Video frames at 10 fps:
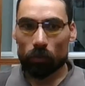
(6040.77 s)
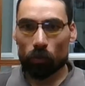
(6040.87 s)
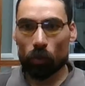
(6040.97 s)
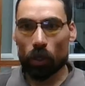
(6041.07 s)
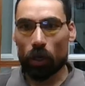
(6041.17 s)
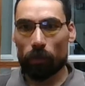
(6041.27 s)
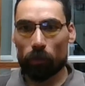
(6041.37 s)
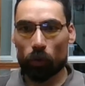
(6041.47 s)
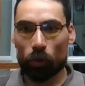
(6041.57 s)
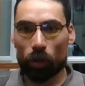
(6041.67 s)
Yeah.
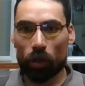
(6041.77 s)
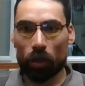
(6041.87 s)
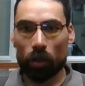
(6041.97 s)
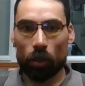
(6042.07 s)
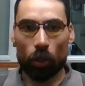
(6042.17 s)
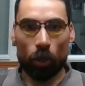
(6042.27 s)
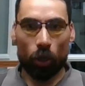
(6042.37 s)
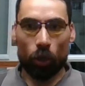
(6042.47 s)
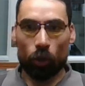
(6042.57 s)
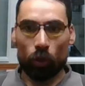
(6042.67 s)
Okay.
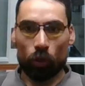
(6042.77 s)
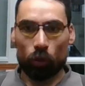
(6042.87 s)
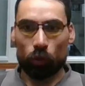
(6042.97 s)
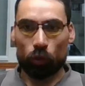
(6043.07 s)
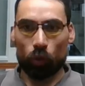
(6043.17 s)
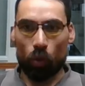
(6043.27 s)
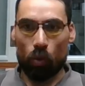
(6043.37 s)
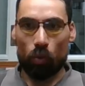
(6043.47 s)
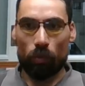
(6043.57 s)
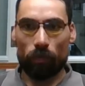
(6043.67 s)

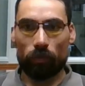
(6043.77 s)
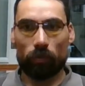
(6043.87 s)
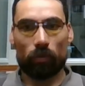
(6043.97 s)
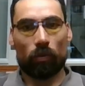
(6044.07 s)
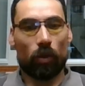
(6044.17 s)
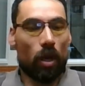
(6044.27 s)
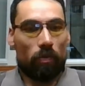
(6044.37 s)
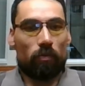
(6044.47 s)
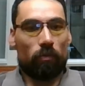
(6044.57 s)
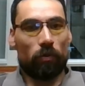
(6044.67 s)
So, yeah,
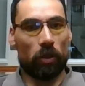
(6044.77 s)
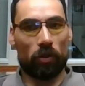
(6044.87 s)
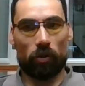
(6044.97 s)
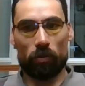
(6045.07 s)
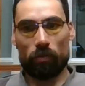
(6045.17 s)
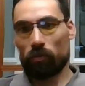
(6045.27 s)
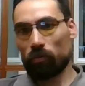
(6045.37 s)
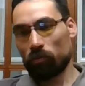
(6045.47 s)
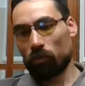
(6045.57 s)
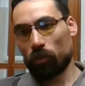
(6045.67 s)
we are.
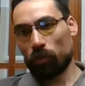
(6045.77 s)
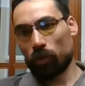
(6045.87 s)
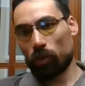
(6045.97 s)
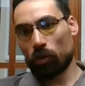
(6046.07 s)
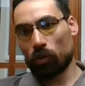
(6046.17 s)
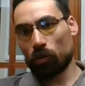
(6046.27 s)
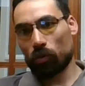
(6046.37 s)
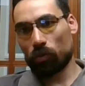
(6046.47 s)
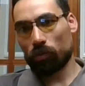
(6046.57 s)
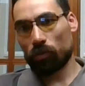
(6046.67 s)
If there are
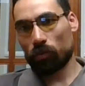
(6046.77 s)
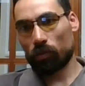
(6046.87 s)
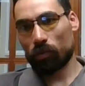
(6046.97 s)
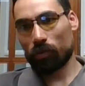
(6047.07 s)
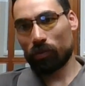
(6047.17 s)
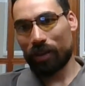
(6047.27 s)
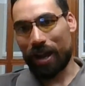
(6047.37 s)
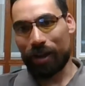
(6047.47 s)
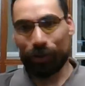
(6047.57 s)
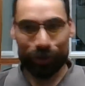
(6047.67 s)
no,
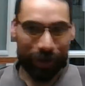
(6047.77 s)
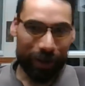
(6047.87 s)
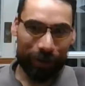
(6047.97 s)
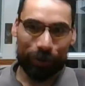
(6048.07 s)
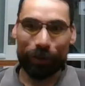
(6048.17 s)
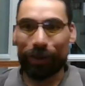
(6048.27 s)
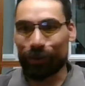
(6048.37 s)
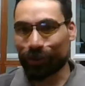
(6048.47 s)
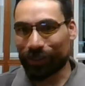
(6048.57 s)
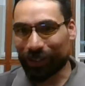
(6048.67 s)
yeah, I know I
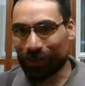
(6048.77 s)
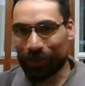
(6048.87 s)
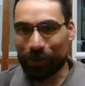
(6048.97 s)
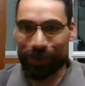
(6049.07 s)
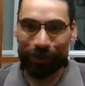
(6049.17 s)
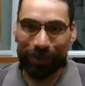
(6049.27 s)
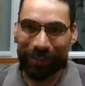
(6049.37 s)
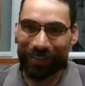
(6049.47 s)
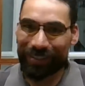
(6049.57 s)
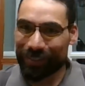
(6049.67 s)
also skipped some
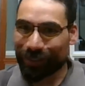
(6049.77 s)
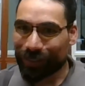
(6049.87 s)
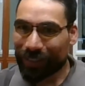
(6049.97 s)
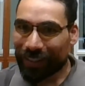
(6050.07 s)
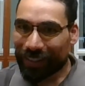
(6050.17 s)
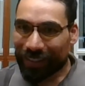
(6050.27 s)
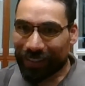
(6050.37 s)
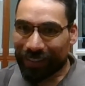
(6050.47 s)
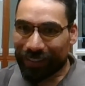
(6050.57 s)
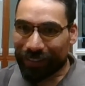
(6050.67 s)
questions. So,
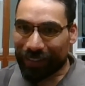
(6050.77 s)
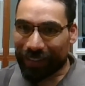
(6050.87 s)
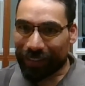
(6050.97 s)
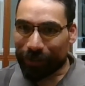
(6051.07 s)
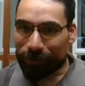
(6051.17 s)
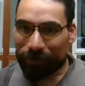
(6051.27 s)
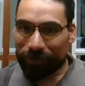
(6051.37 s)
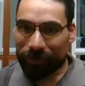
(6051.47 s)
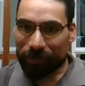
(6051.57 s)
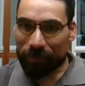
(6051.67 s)
okay.
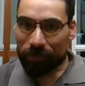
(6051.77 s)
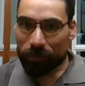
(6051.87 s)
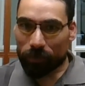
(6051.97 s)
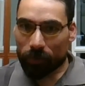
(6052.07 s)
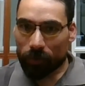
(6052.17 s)
Hmm.